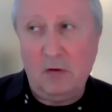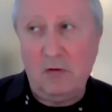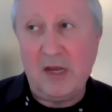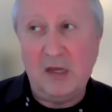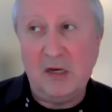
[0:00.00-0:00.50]

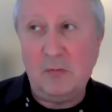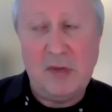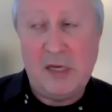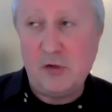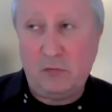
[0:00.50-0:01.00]
Again, it
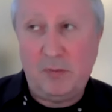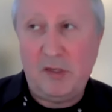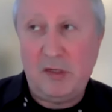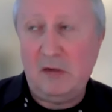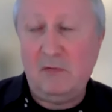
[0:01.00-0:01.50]
may just
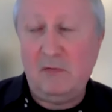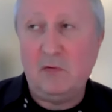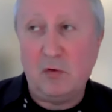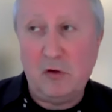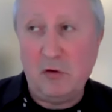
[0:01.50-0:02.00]
be if
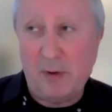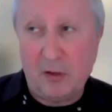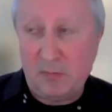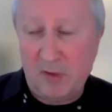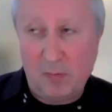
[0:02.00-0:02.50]
it's only
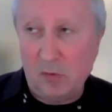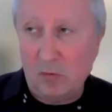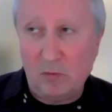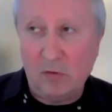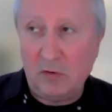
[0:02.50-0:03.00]
about
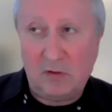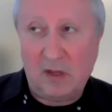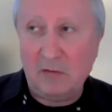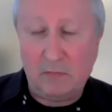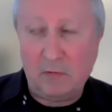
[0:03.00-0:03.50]
people
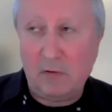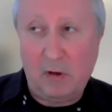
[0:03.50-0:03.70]
and